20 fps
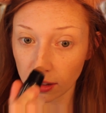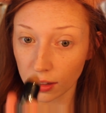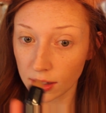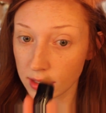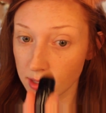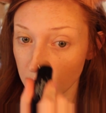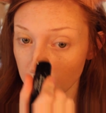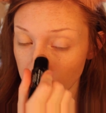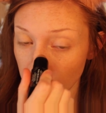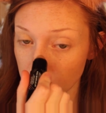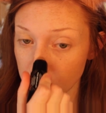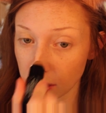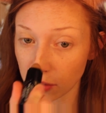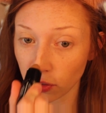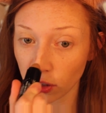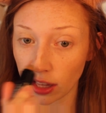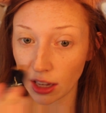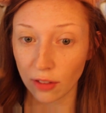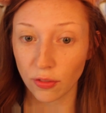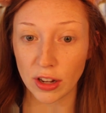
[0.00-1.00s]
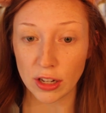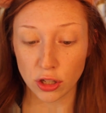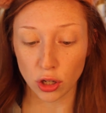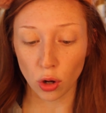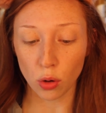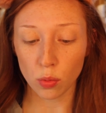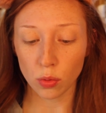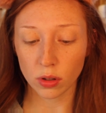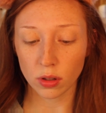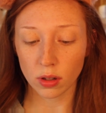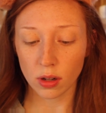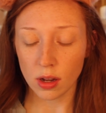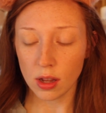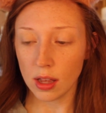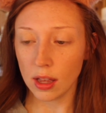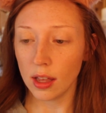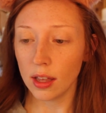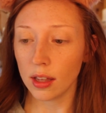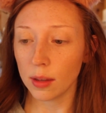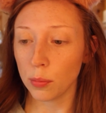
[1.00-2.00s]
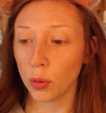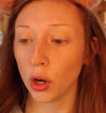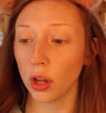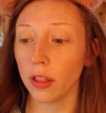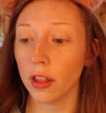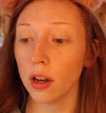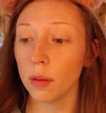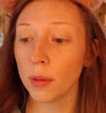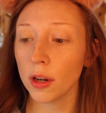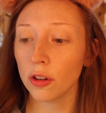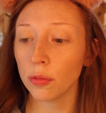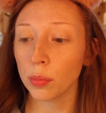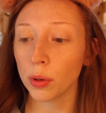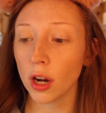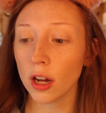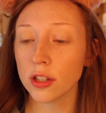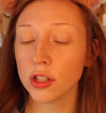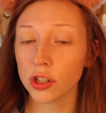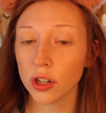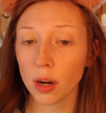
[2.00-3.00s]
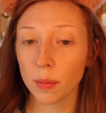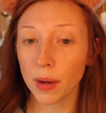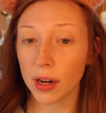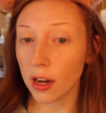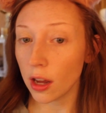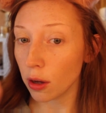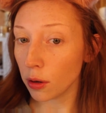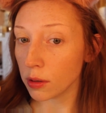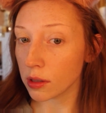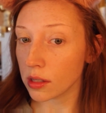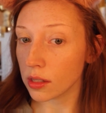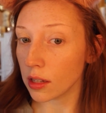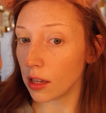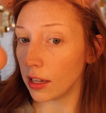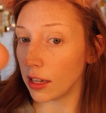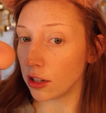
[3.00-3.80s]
because sometimes I feel like if I don't put a little bit of bronzer on my nose,